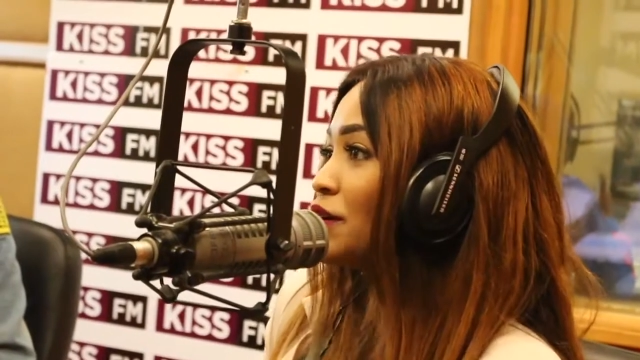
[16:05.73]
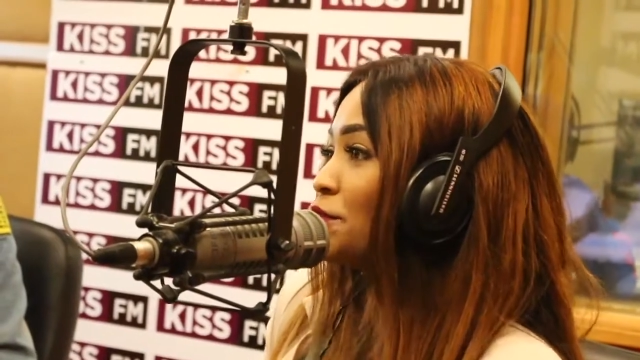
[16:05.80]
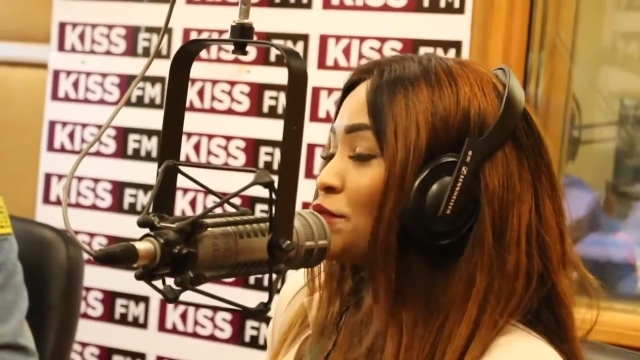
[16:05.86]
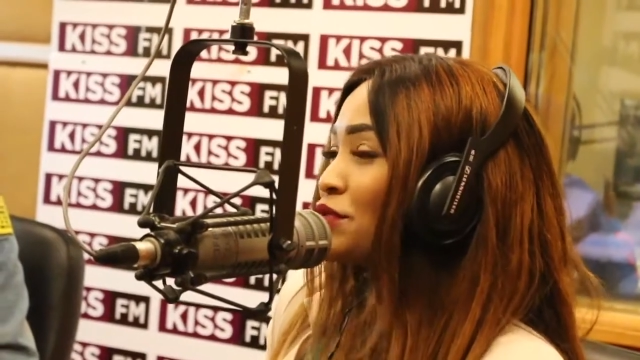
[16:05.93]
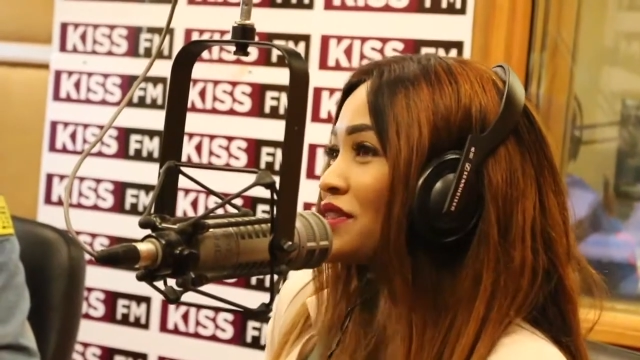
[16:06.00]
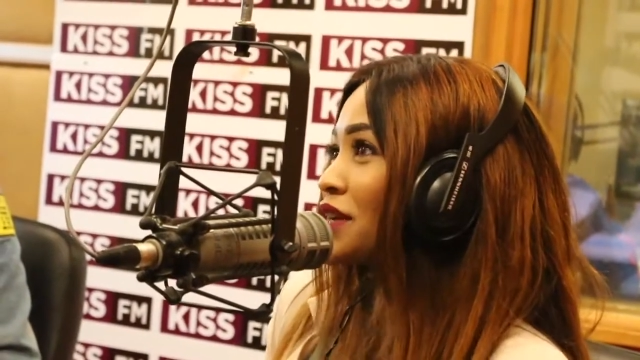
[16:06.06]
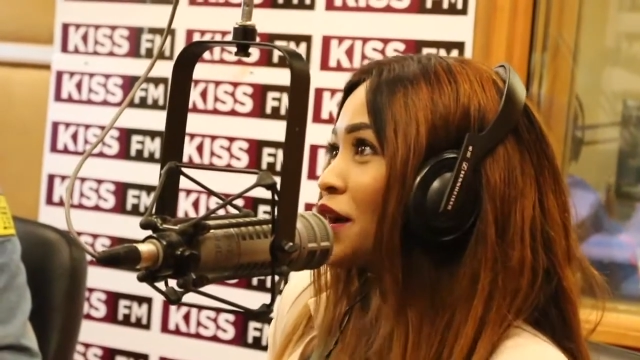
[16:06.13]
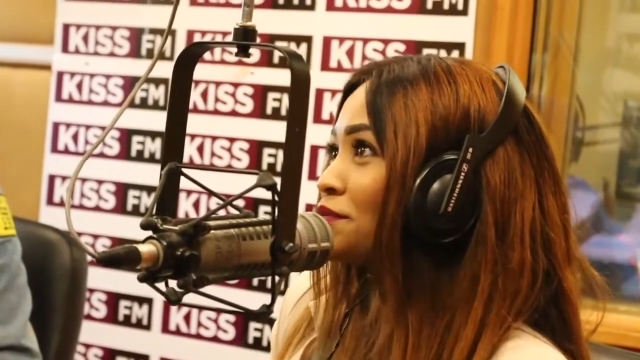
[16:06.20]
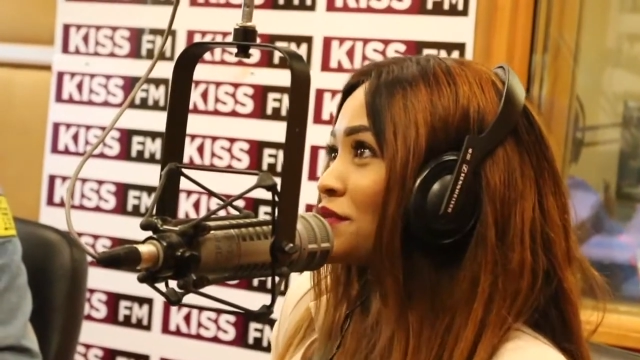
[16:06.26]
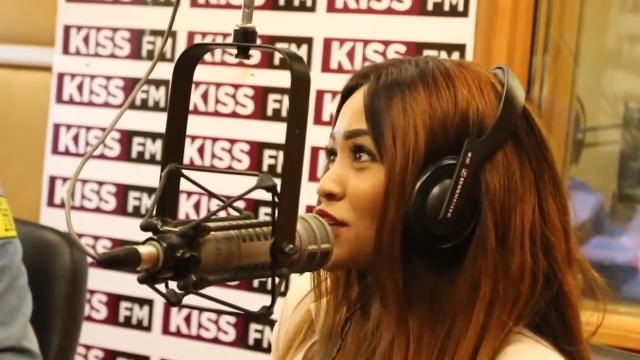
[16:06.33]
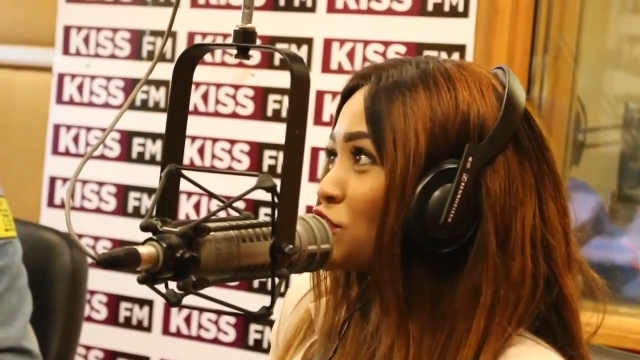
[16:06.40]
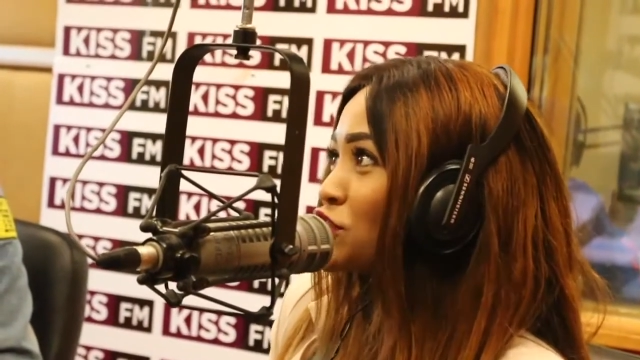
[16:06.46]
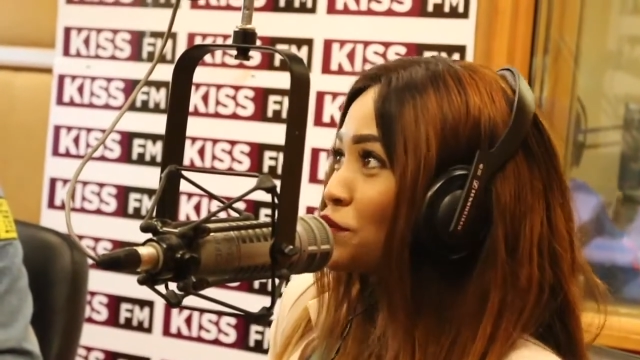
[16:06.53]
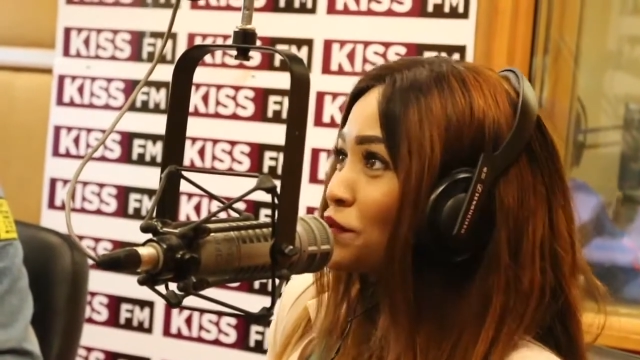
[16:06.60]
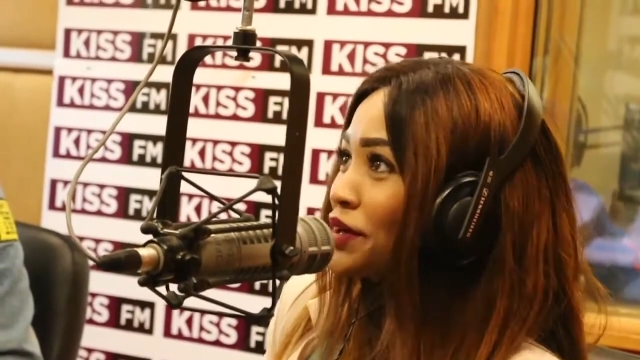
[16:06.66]
most times
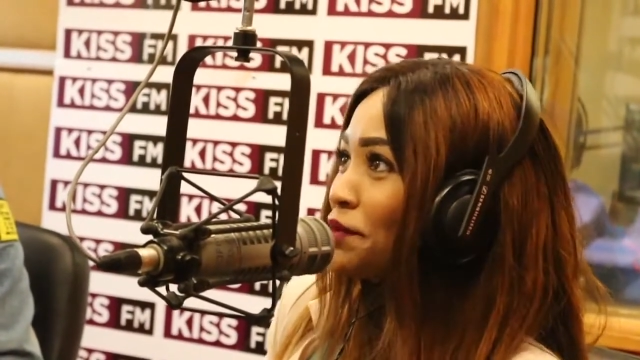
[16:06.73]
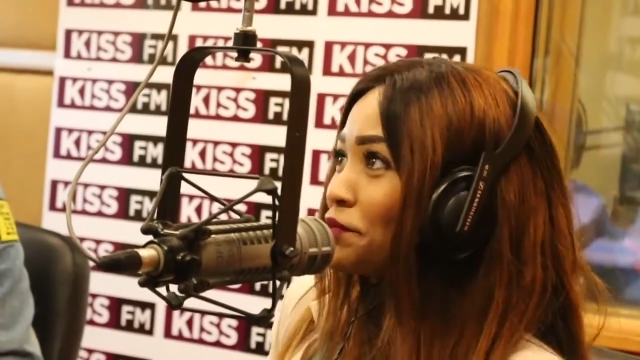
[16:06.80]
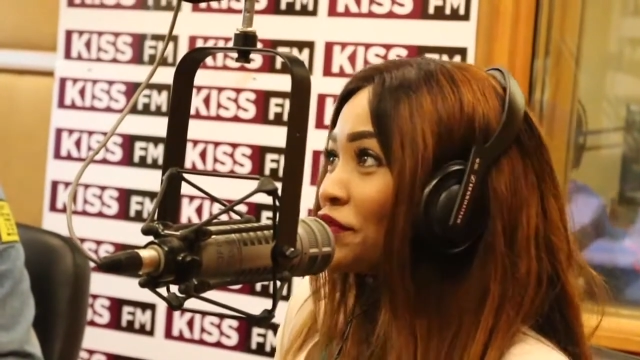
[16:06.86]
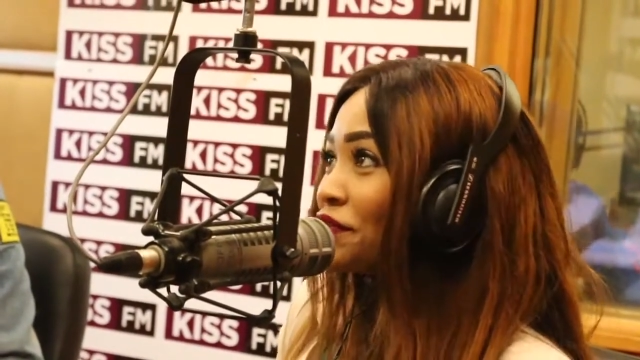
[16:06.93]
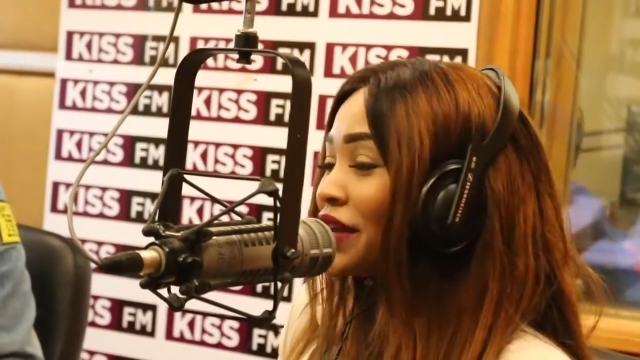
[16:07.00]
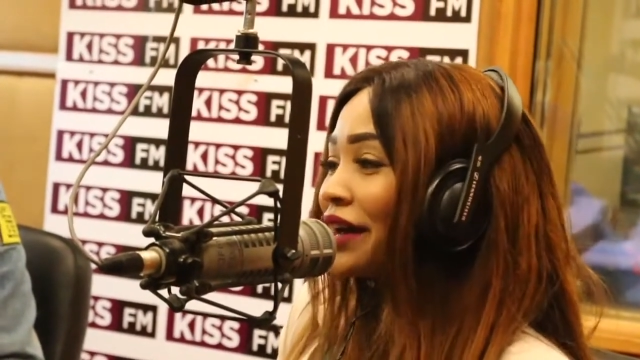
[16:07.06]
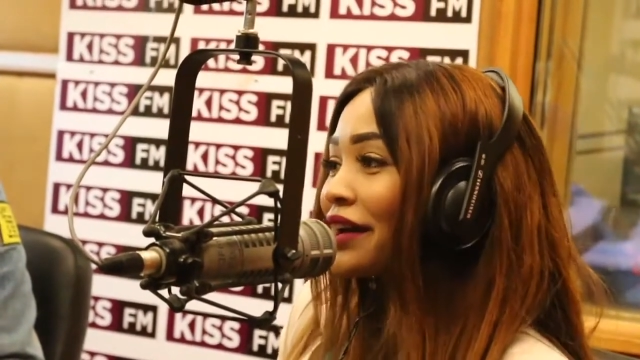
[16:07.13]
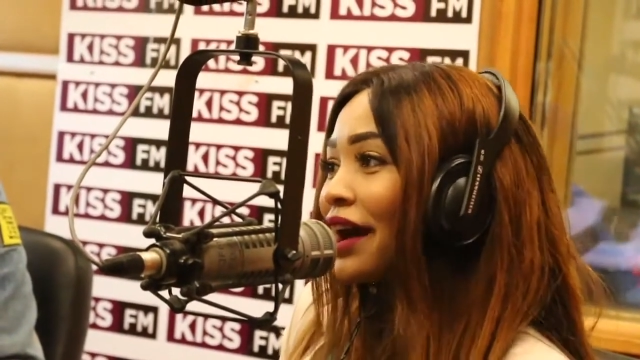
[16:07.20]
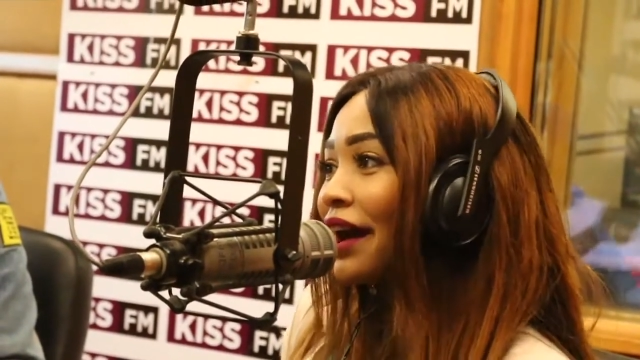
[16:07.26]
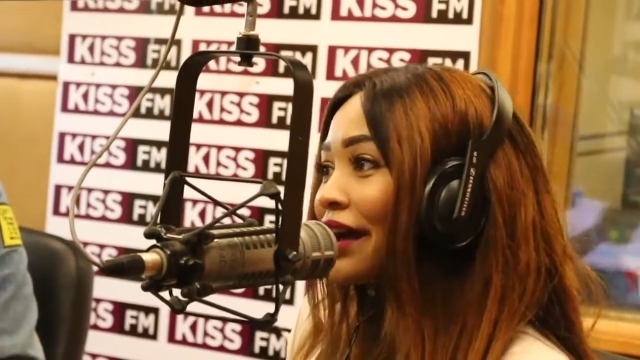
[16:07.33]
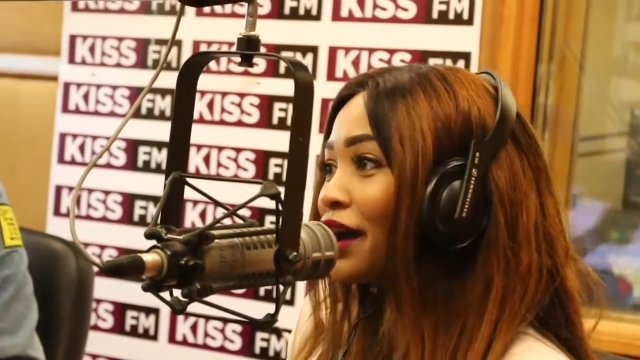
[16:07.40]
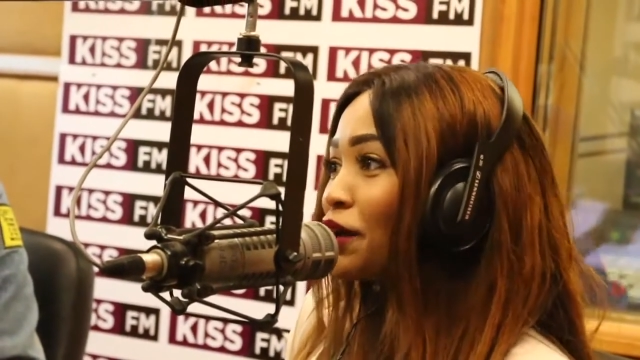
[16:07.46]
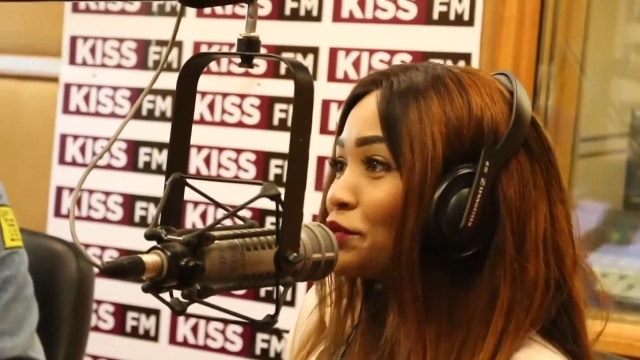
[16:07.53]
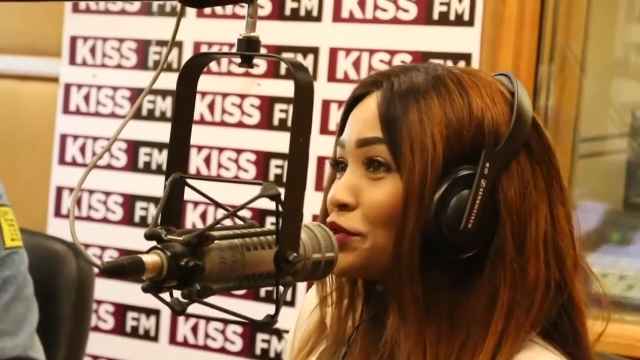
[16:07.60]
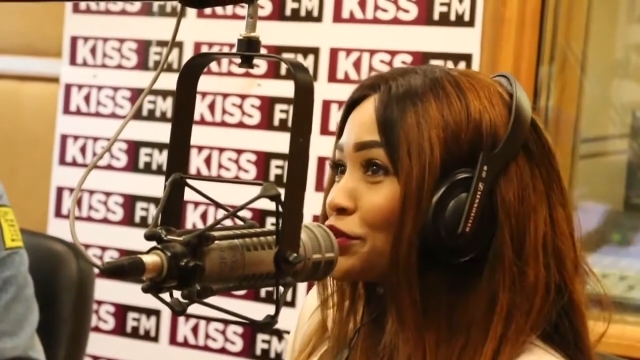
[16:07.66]
actually when I move, like,
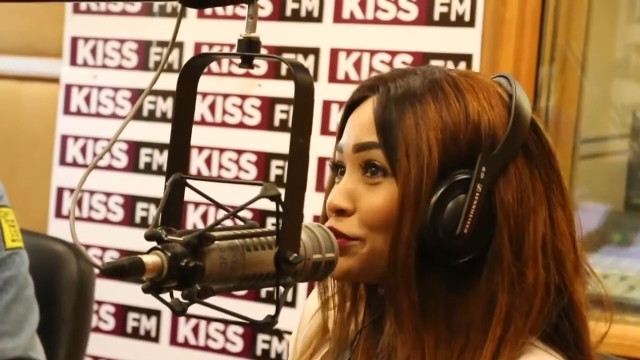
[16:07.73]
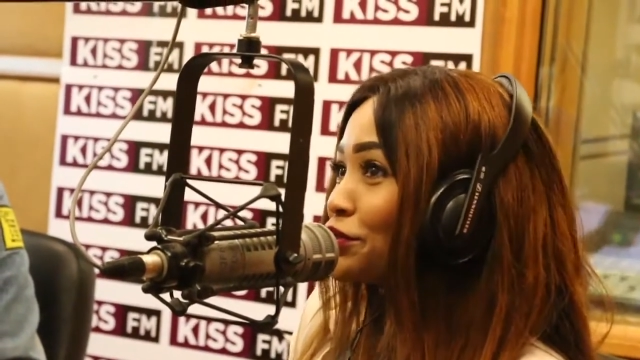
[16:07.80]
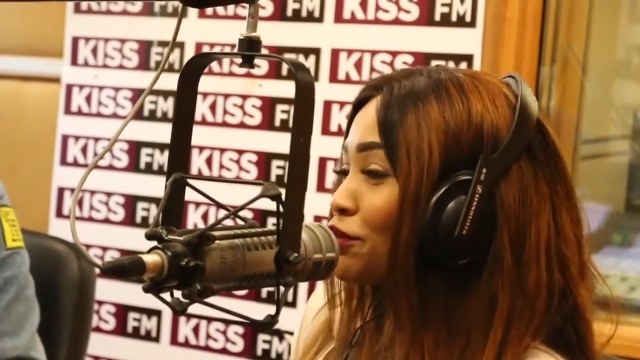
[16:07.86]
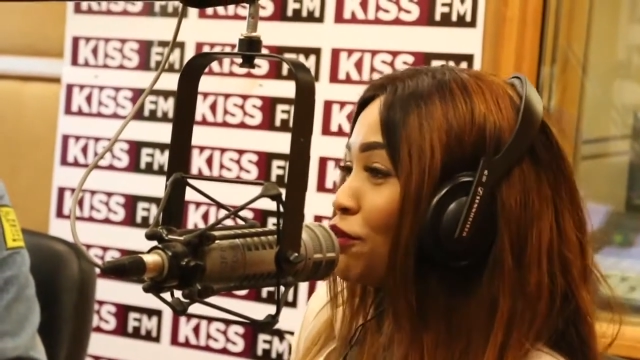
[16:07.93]
hi, how are you?